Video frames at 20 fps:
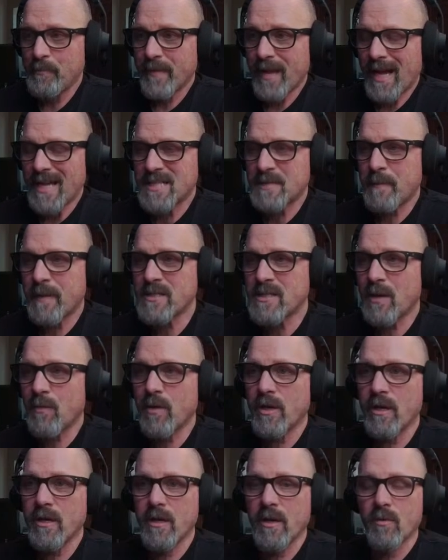Especially
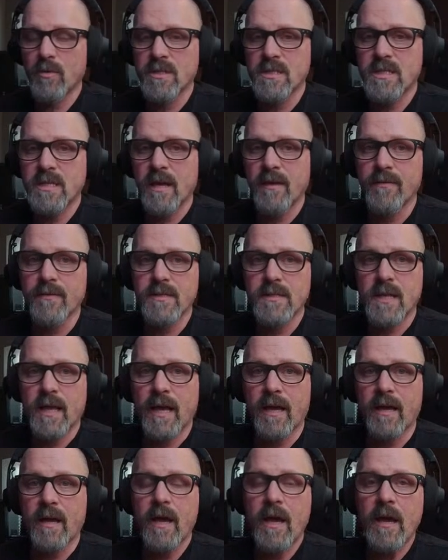when you deal with synths.
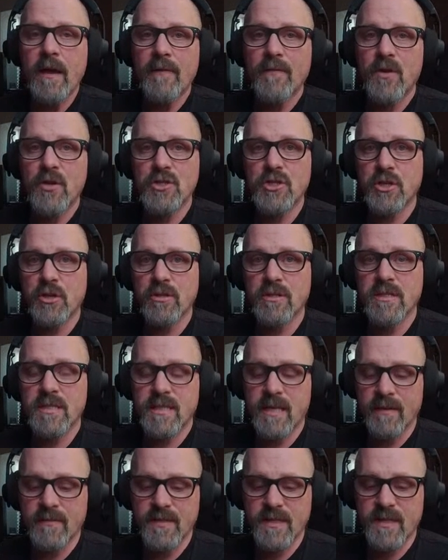Like there's certain
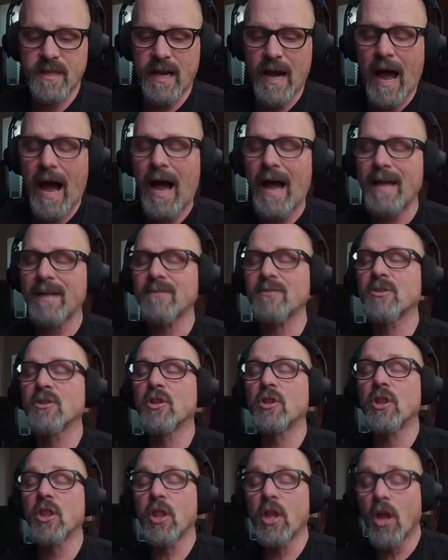synths that I
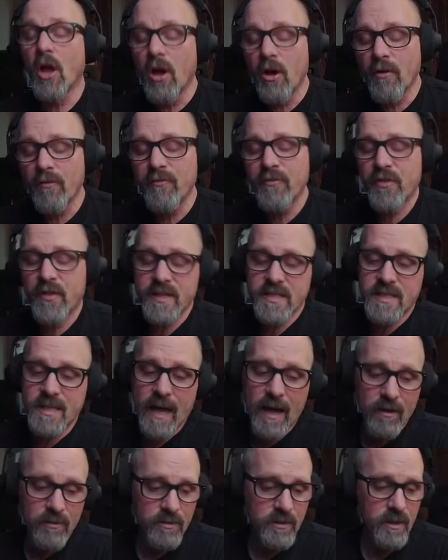love the
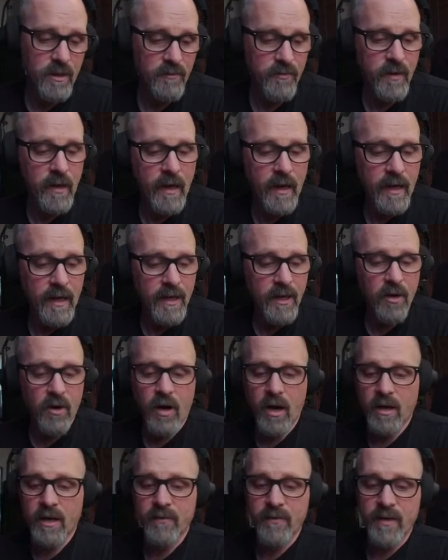sound of. You know,
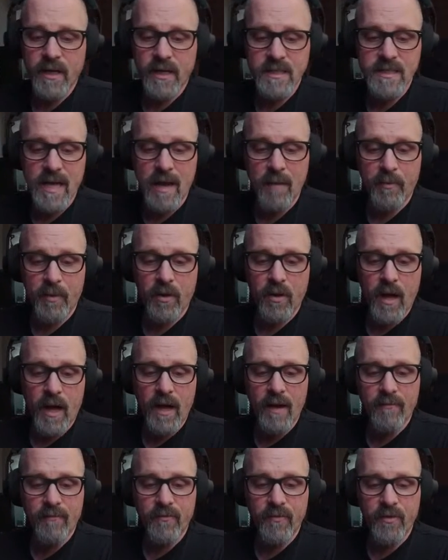I'll give you an example. I
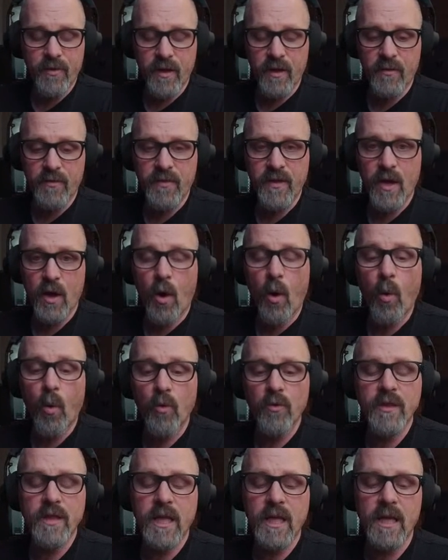have the
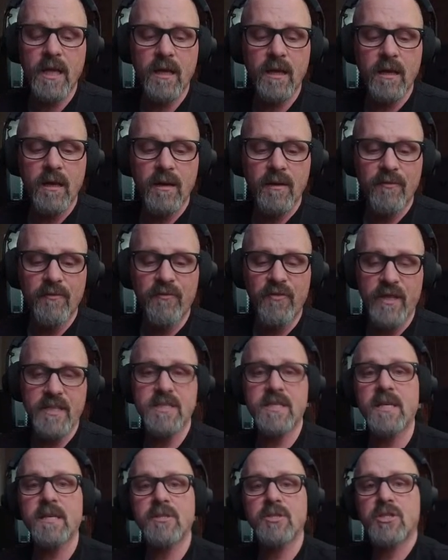only
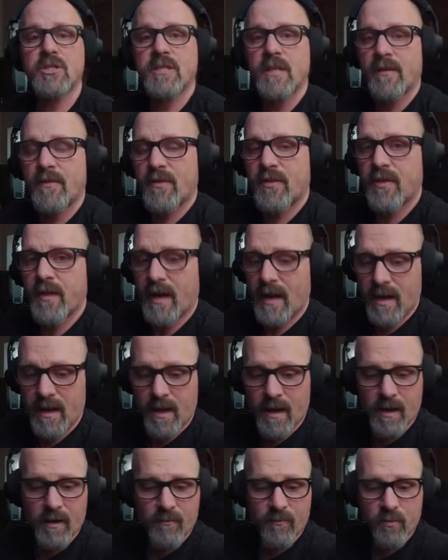vintage synth that I
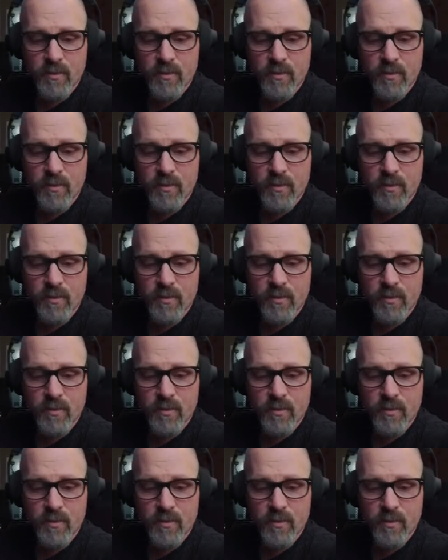have,